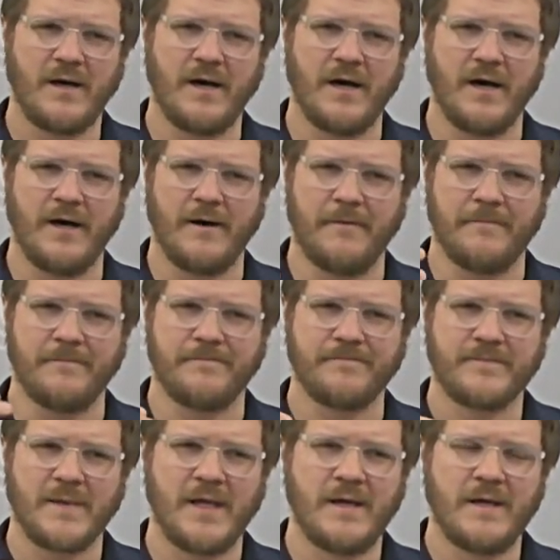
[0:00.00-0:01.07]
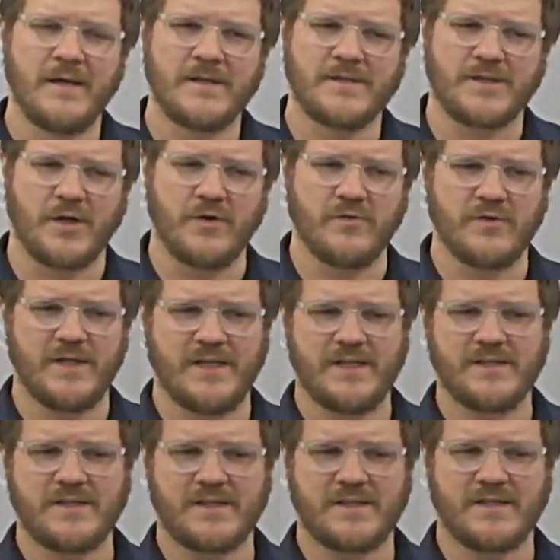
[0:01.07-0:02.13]
So it
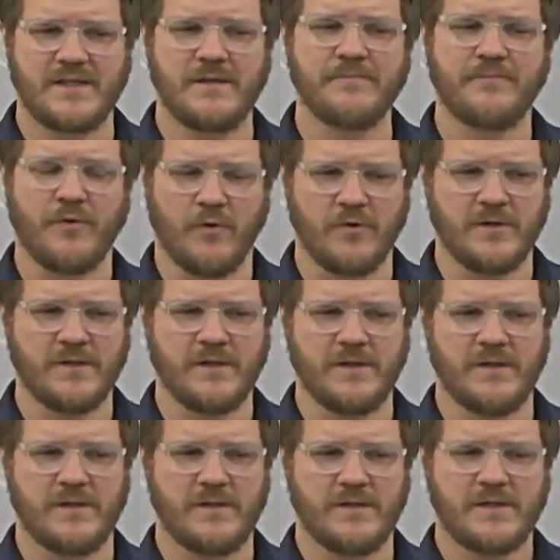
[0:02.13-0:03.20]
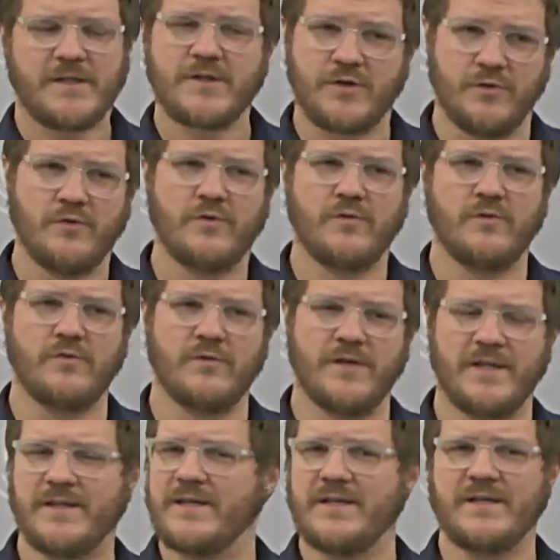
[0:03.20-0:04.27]
is important to,
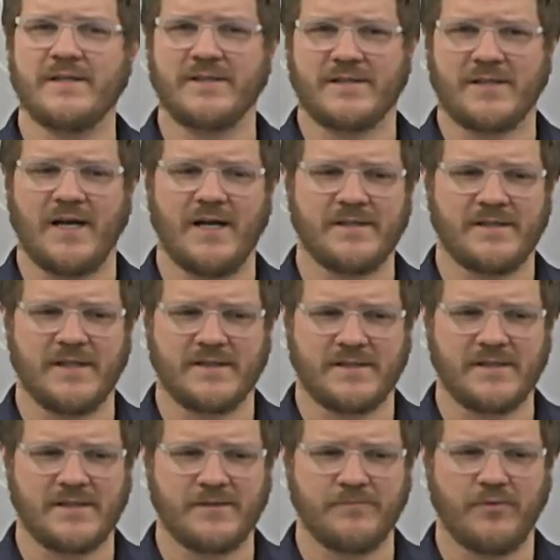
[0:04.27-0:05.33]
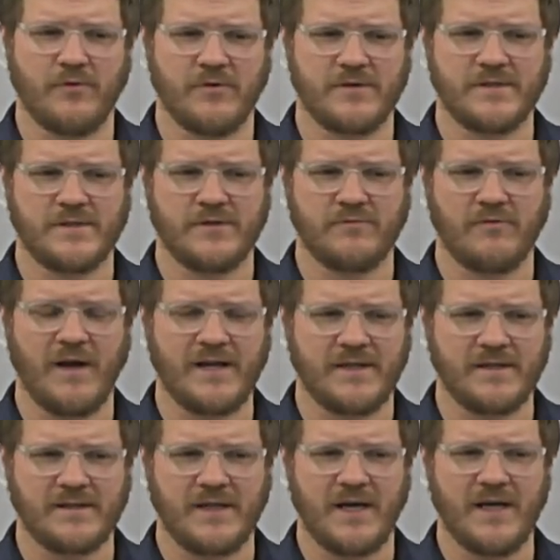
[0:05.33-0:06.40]
in this context, it's important to
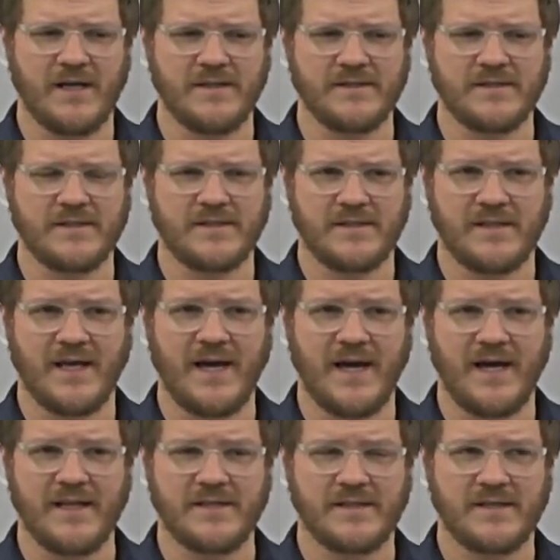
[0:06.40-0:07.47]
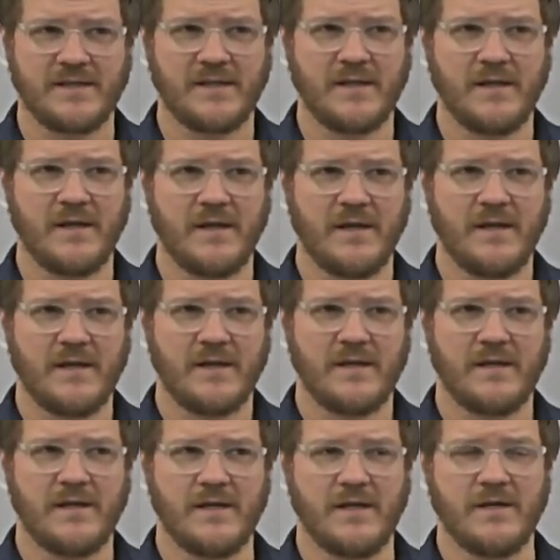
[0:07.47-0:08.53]
recognize that
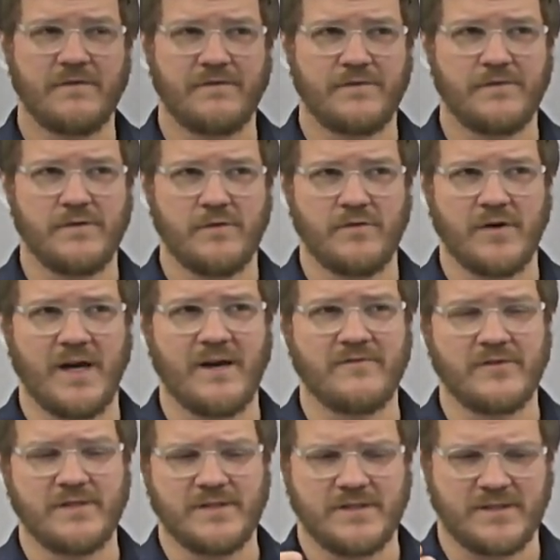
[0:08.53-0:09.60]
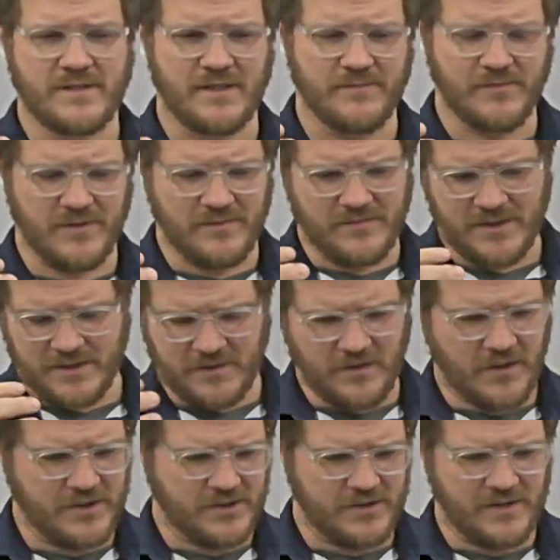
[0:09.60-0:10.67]
if you have these symptoms,
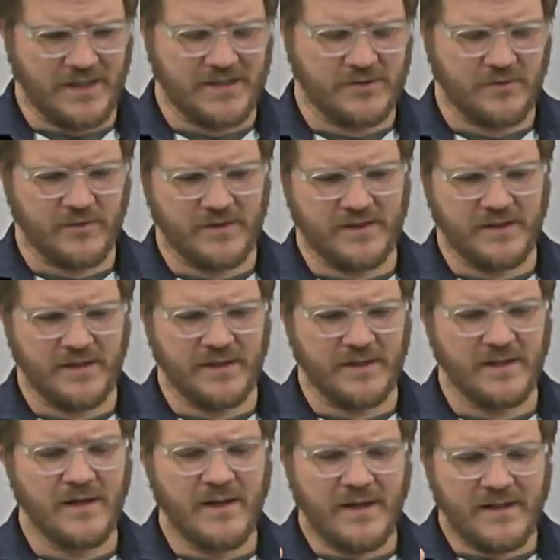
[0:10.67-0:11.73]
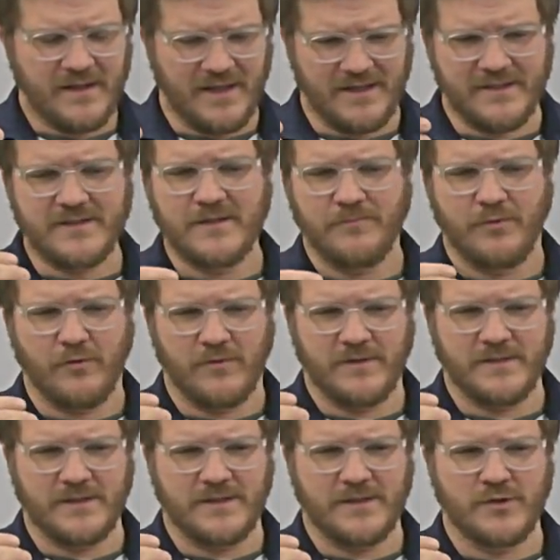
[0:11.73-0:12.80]
exhaustion, that sort of thing, that it is
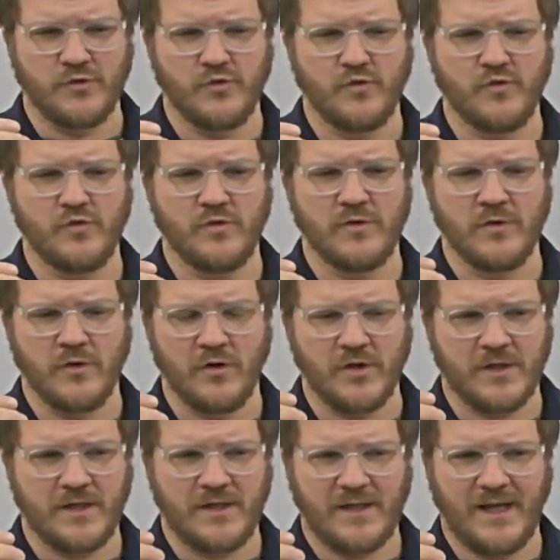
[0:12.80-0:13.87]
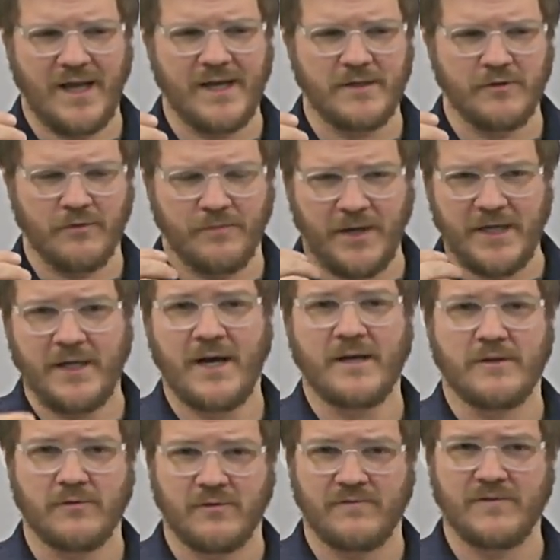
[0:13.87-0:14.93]
important to look at your
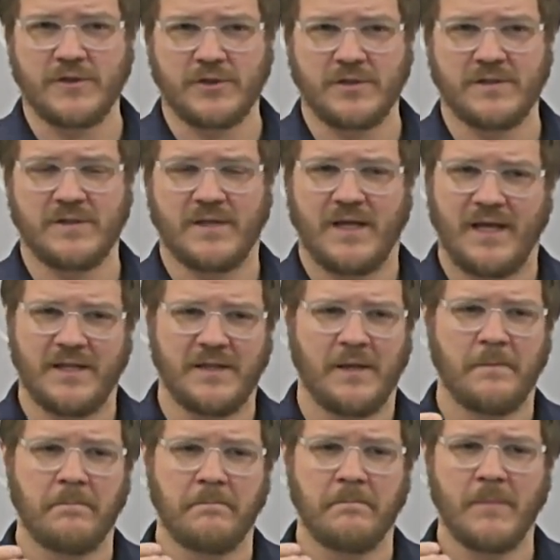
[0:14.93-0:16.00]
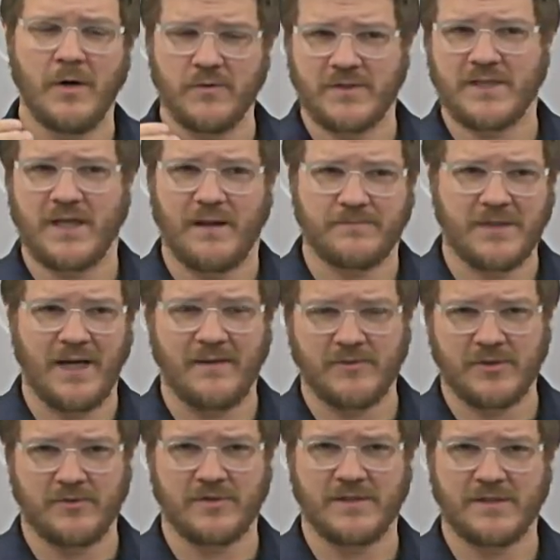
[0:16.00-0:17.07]
binocular vision, and that most
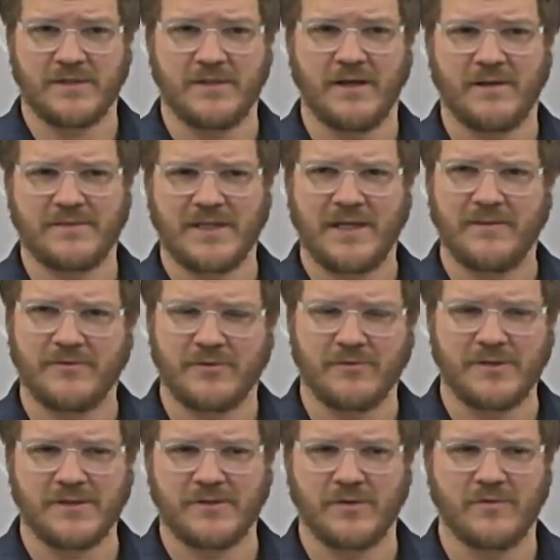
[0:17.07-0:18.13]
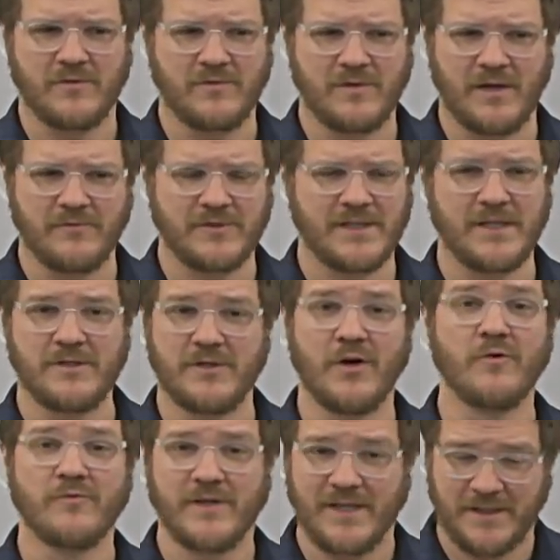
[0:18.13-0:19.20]
optometrists, the optometrists who I would say
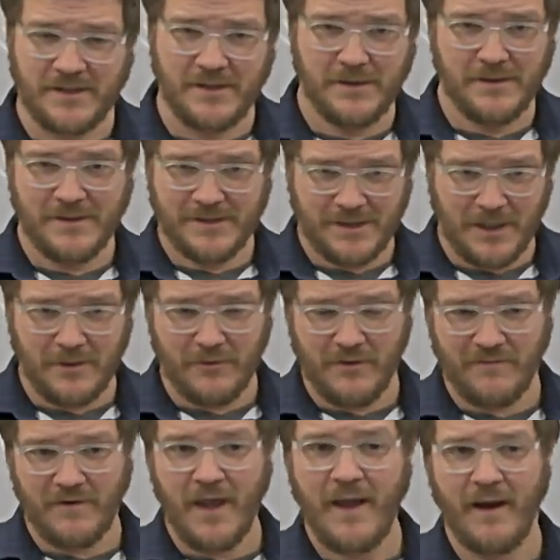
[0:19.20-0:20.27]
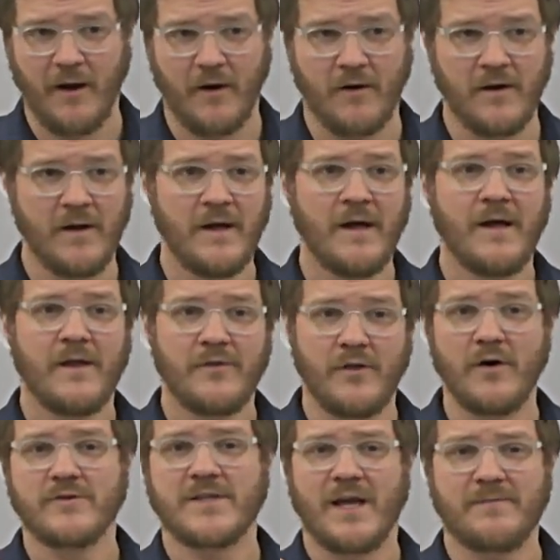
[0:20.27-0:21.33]
don't exceed the standard of care,
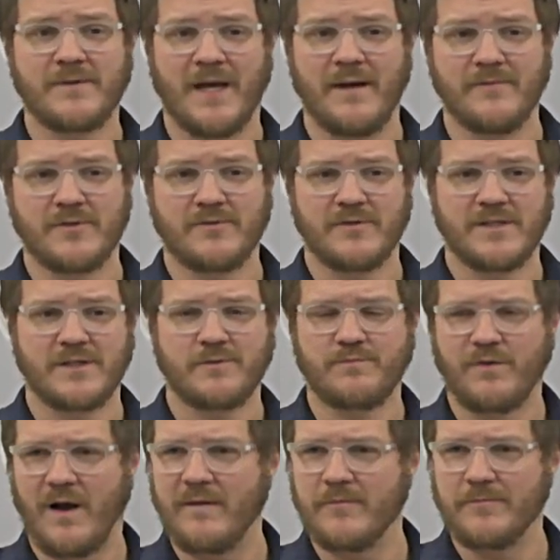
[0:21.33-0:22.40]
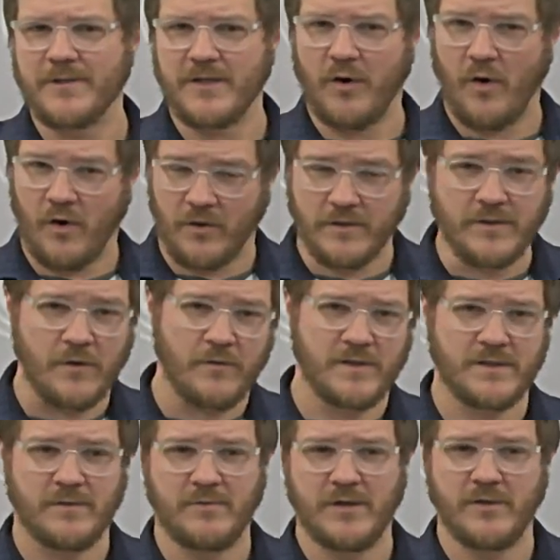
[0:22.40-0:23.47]
those optometrists probably aren't going
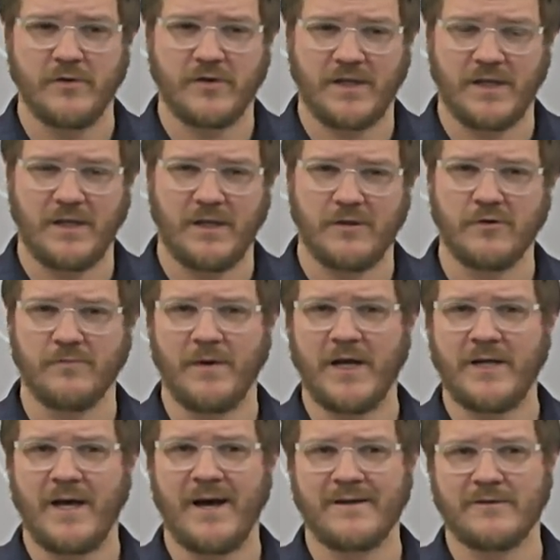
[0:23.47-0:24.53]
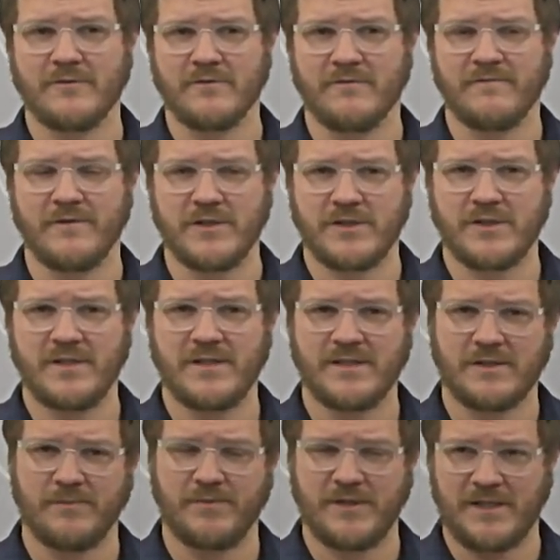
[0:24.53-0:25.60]
to be looking at your binocular vision
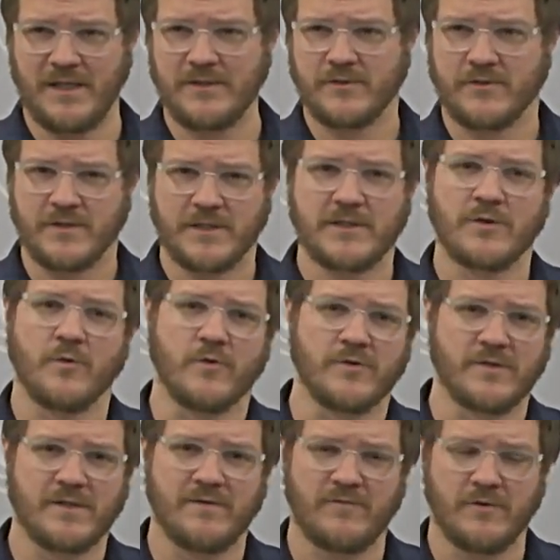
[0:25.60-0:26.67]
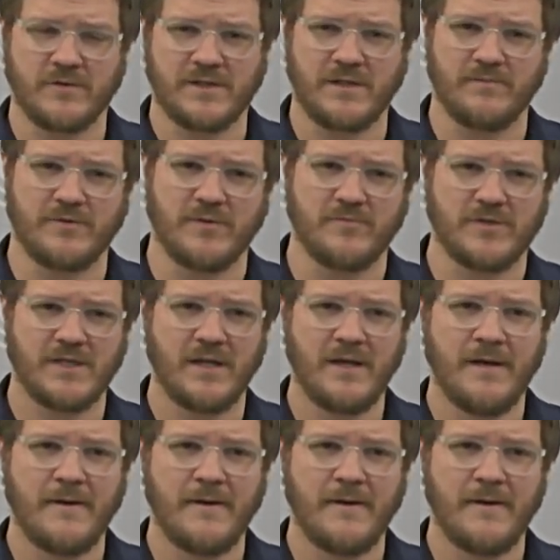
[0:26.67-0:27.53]
as a potential source of your symptoms.